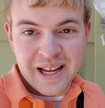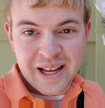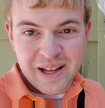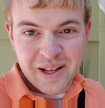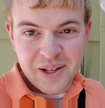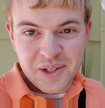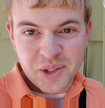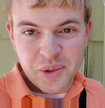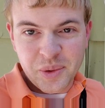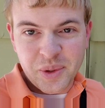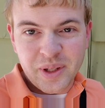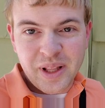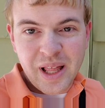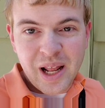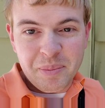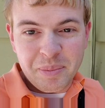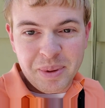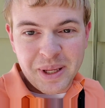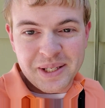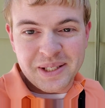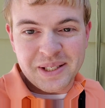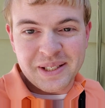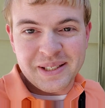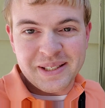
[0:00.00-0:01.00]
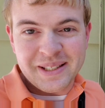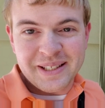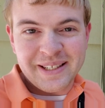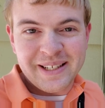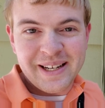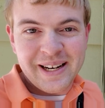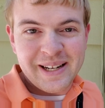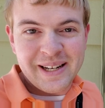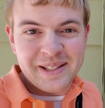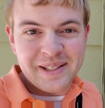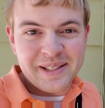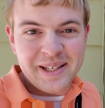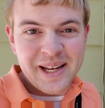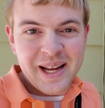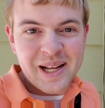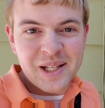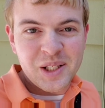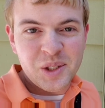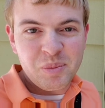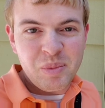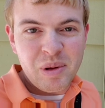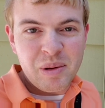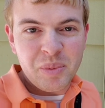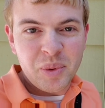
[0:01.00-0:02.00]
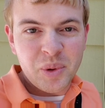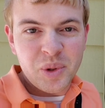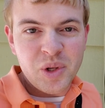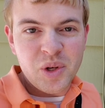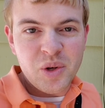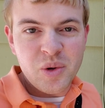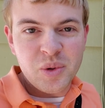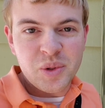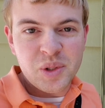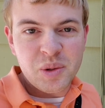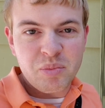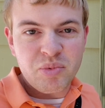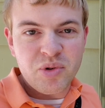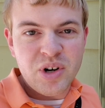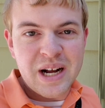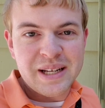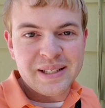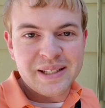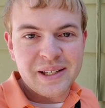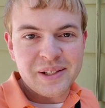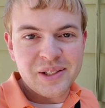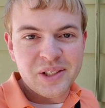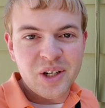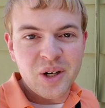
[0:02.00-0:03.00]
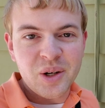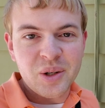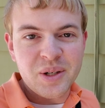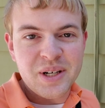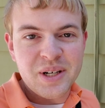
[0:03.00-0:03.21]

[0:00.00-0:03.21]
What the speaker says: So in a lot of places in the United States, people use a process called